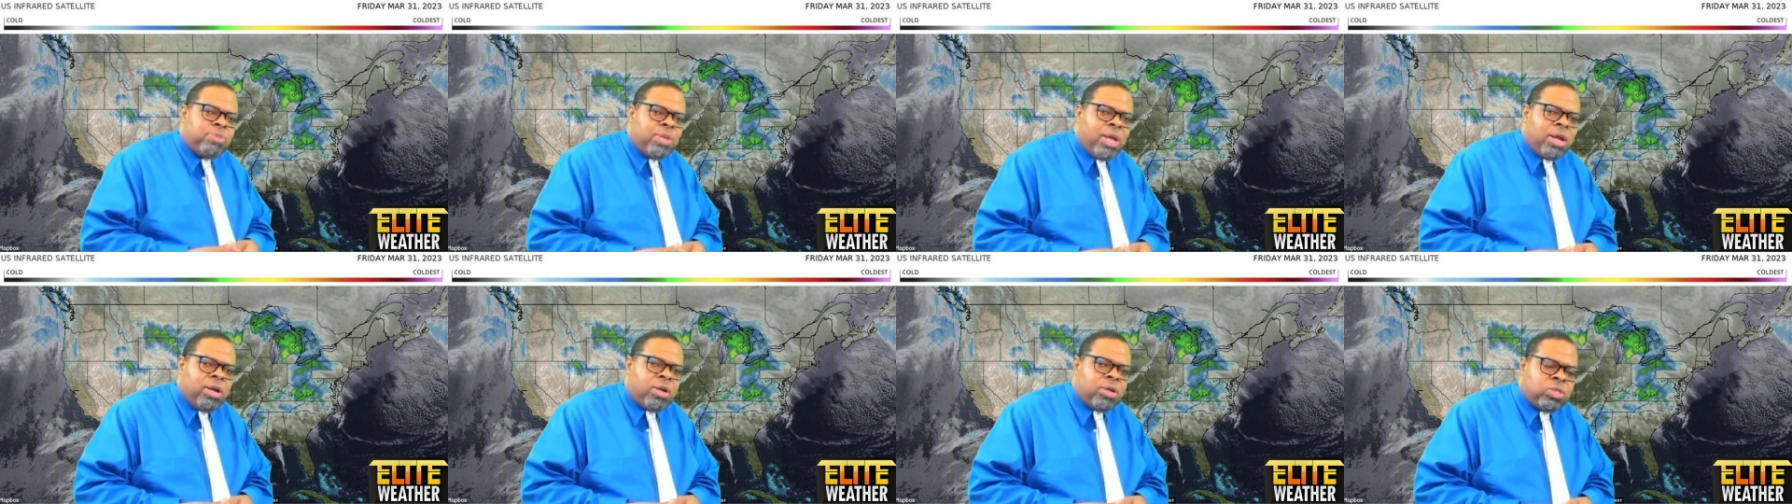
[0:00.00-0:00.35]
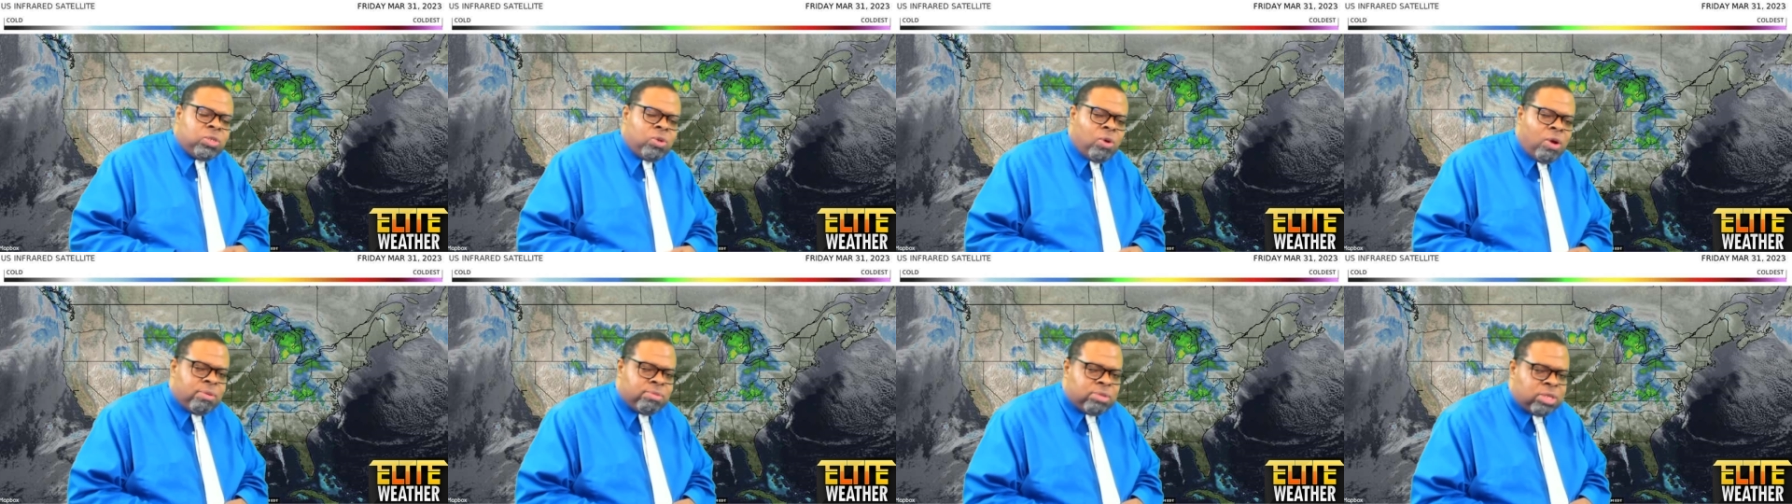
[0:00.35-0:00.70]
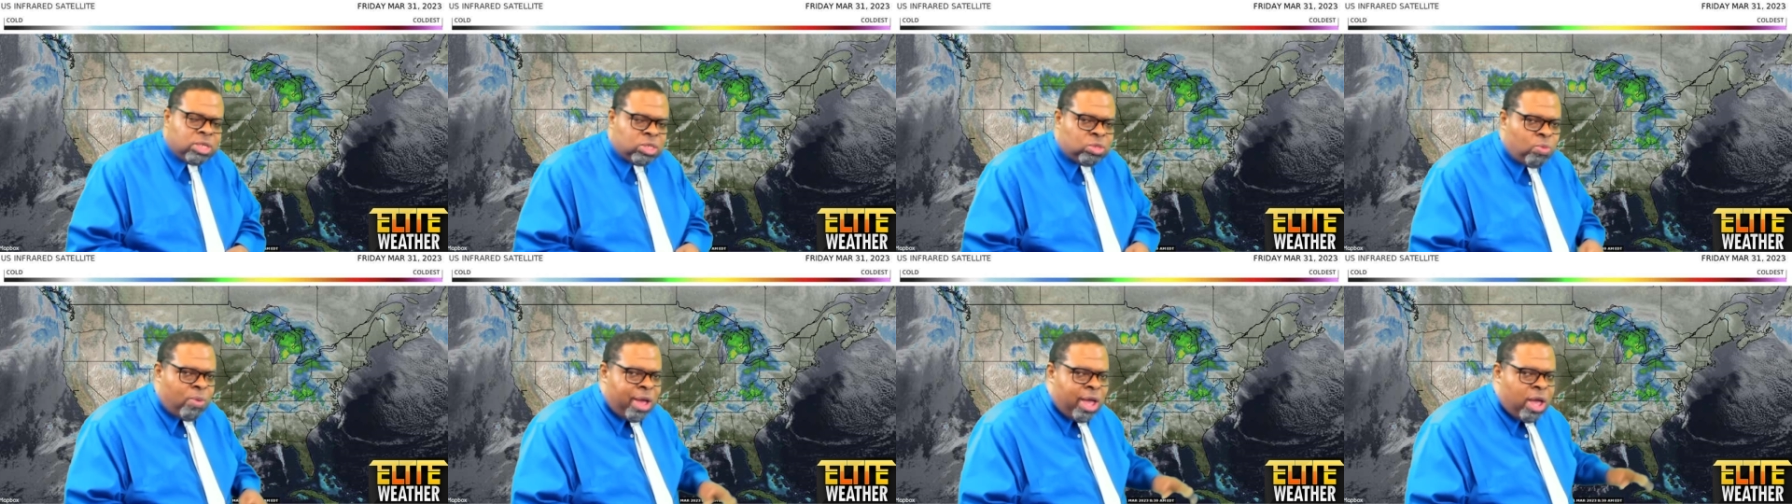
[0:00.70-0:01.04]
thunderstorms
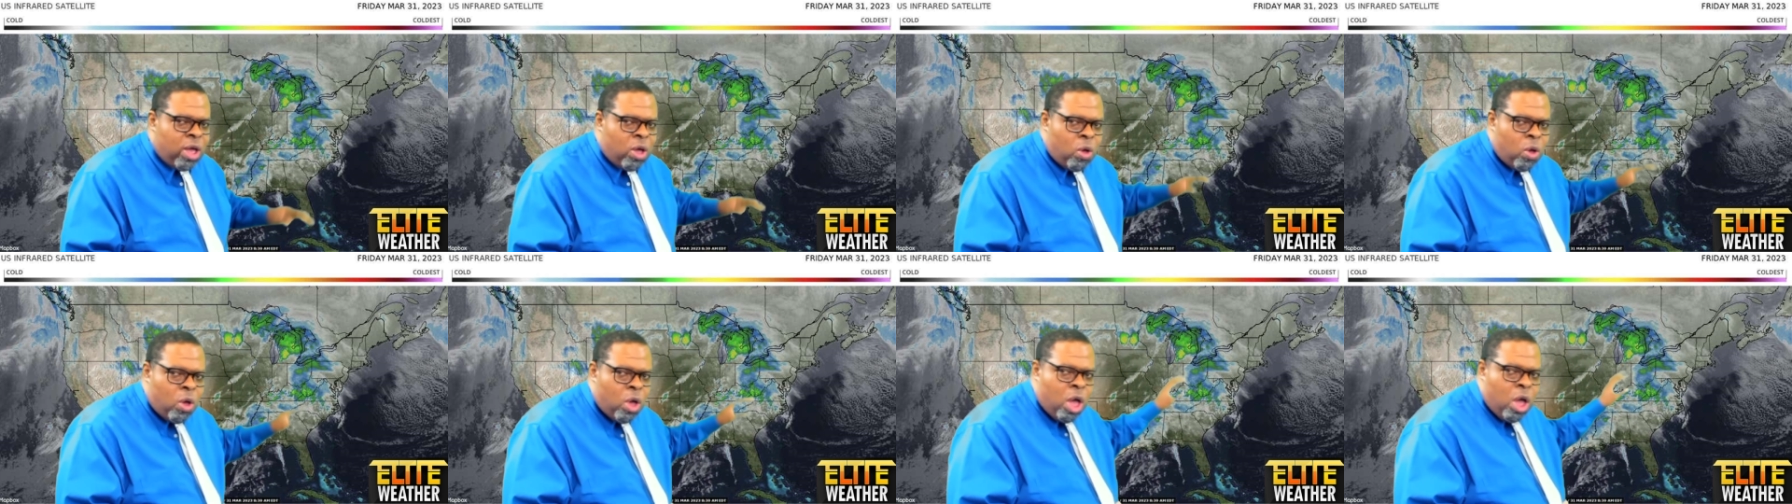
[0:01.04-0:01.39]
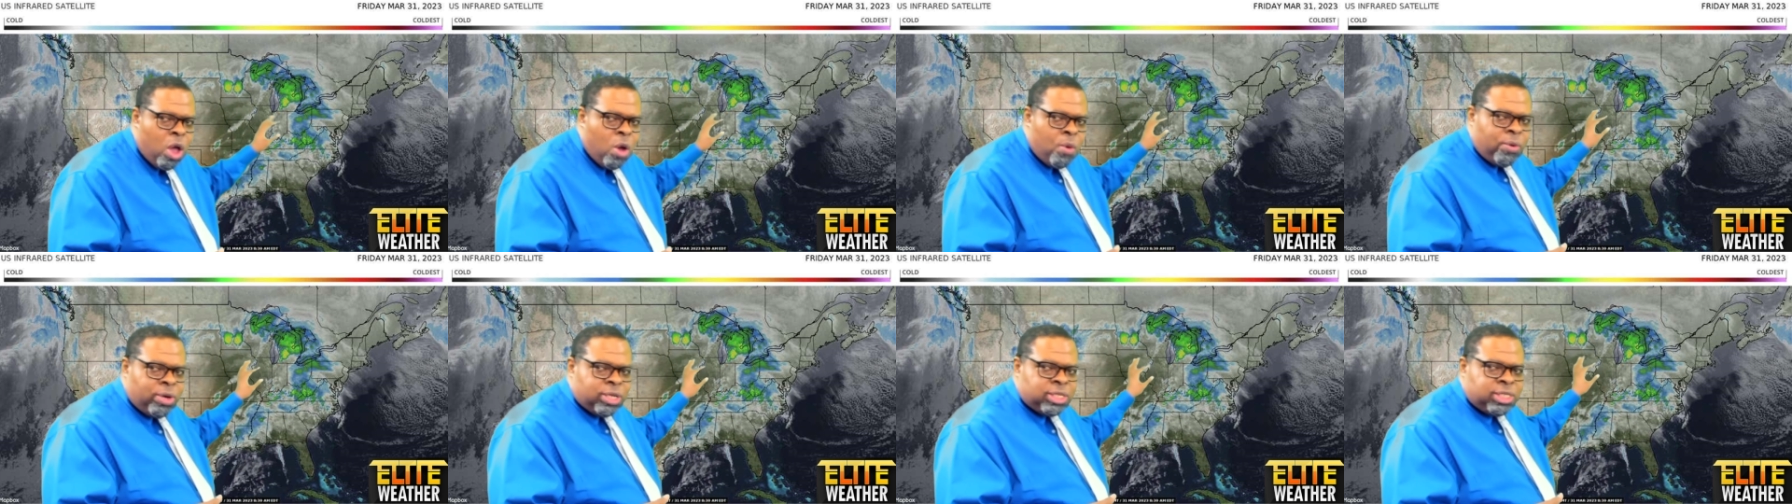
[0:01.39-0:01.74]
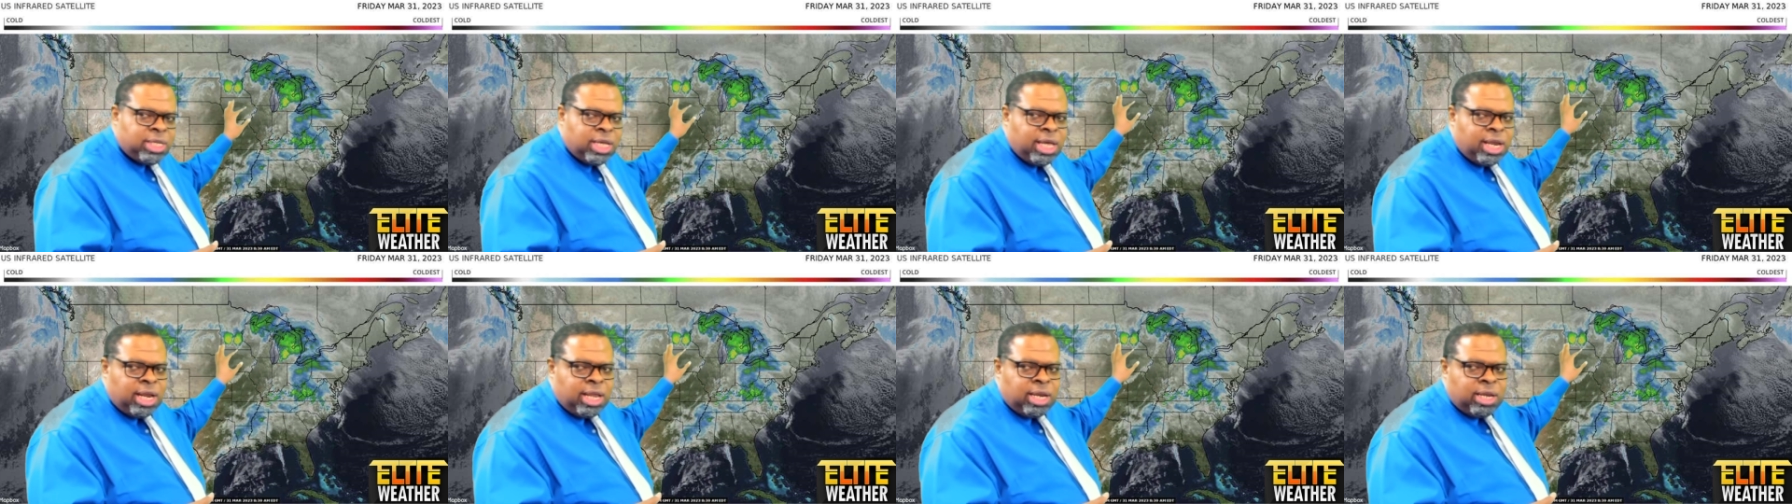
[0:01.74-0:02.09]
as well. We're seeing